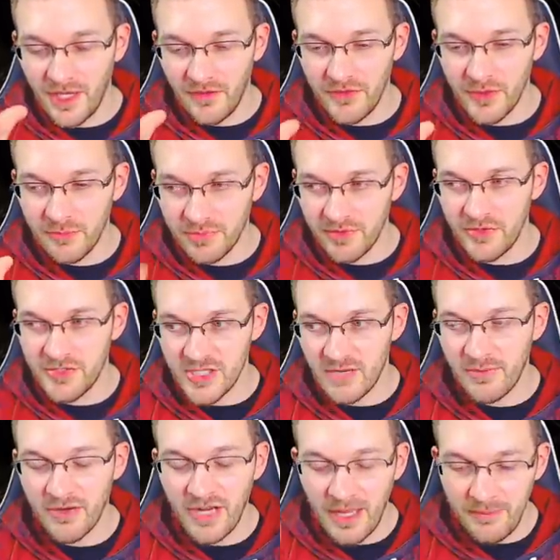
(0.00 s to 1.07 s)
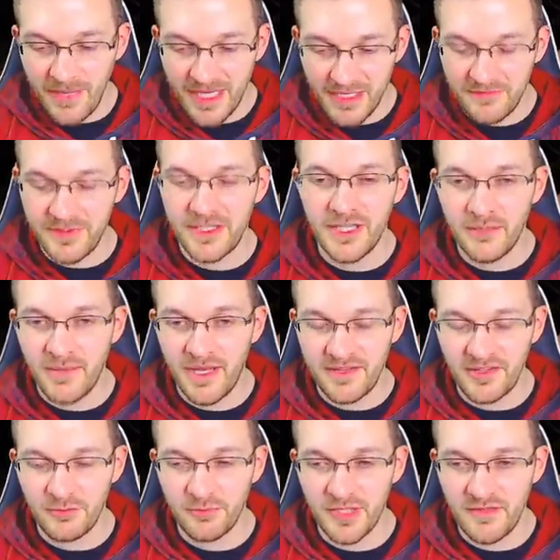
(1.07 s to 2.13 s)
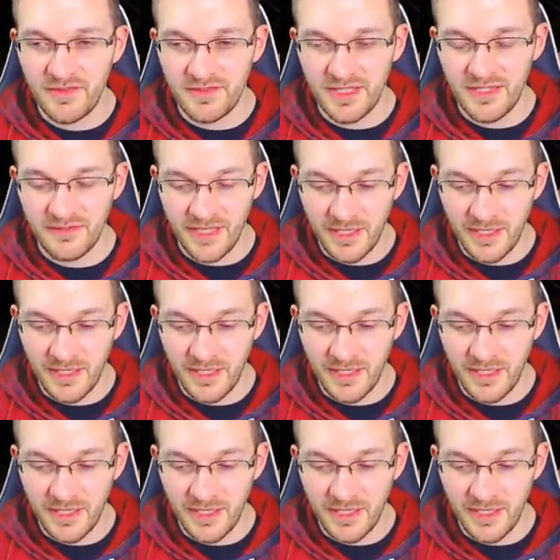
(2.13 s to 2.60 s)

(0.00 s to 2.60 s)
of the Brute Chopper. I made a video about this previously.